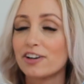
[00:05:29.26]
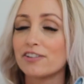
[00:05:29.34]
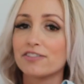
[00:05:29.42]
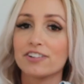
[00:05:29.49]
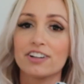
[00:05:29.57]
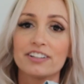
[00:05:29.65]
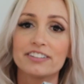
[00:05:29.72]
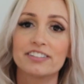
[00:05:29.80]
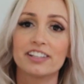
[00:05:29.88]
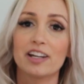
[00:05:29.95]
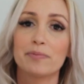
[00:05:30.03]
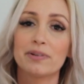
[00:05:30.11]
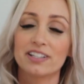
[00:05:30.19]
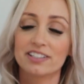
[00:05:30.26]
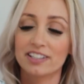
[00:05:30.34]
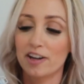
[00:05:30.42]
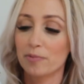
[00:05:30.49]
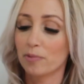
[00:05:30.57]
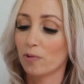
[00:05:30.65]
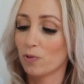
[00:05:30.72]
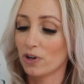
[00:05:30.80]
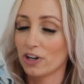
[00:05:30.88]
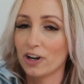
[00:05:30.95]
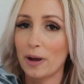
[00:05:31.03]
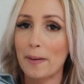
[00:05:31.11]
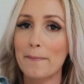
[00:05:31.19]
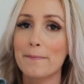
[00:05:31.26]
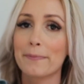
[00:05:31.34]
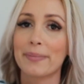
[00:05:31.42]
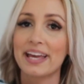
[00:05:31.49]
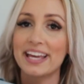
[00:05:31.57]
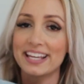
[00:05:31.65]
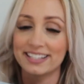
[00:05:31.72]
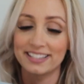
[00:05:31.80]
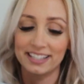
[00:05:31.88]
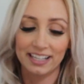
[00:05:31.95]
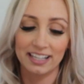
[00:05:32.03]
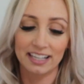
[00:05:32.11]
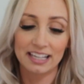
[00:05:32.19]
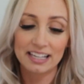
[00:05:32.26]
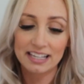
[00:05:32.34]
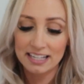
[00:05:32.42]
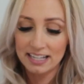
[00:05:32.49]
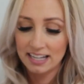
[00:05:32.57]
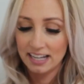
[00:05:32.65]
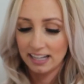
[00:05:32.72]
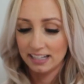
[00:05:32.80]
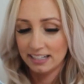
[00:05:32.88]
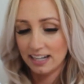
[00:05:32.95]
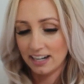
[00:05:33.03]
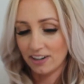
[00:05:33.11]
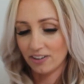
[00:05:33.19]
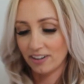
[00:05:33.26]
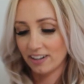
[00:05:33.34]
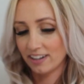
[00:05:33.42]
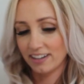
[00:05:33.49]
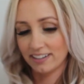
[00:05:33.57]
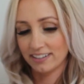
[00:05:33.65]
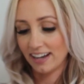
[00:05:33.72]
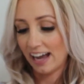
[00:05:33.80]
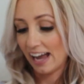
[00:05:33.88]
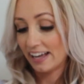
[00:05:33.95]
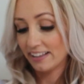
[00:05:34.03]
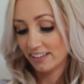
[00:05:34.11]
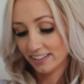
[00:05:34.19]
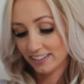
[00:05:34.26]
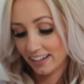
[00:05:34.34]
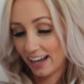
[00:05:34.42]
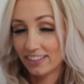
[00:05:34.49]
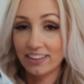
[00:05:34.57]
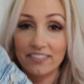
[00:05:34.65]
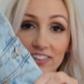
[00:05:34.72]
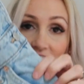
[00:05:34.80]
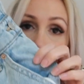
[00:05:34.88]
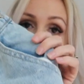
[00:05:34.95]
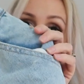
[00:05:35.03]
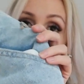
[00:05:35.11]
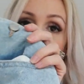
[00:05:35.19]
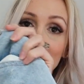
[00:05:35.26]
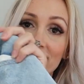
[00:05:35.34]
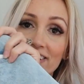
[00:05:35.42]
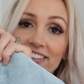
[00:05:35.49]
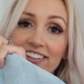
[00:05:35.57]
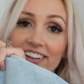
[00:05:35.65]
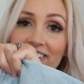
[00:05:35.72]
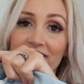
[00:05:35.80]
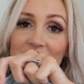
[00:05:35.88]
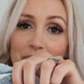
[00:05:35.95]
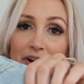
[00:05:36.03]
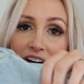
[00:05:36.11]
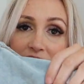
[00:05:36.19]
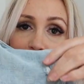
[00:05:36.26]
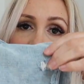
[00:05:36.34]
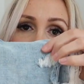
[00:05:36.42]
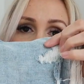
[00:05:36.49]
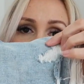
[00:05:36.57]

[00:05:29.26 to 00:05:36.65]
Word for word: overalls that I picked up were amazing. Now, I, I love the distressing on the bottom. I